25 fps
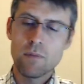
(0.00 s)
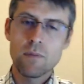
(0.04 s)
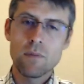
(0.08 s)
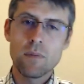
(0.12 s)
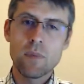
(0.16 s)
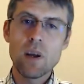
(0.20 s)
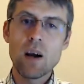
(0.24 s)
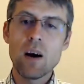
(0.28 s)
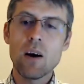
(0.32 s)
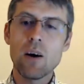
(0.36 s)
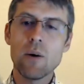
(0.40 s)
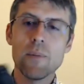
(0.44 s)

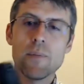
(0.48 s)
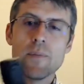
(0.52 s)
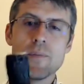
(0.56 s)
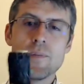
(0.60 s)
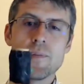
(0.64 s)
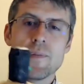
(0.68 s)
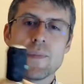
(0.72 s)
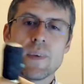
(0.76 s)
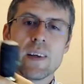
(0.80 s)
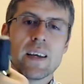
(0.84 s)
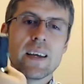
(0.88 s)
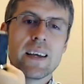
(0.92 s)
Oh,
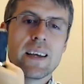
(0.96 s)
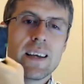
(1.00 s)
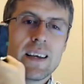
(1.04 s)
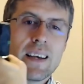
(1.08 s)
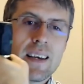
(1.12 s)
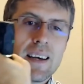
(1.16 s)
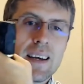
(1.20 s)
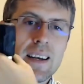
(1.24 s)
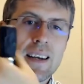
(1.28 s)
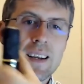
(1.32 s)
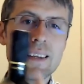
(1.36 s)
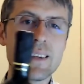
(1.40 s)

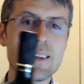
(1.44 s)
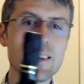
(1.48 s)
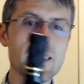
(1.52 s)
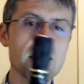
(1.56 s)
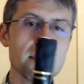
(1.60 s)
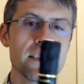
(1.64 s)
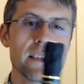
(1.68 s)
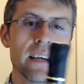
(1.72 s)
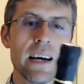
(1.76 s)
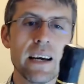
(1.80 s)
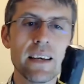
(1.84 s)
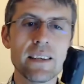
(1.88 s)
little
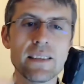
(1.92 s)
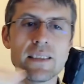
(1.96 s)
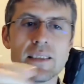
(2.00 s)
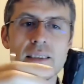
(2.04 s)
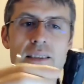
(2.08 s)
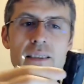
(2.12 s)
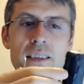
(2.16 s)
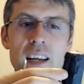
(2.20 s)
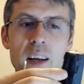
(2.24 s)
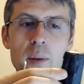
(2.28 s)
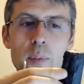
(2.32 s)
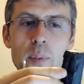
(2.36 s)
nice
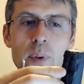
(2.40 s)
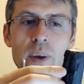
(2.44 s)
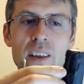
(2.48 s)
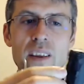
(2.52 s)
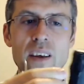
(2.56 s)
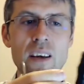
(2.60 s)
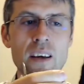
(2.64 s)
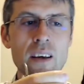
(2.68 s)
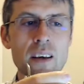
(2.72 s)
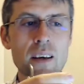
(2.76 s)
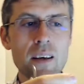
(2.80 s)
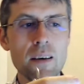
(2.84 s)
strippy
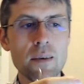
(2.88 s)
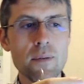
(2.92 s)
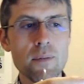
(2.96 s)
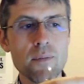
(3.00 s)
thing.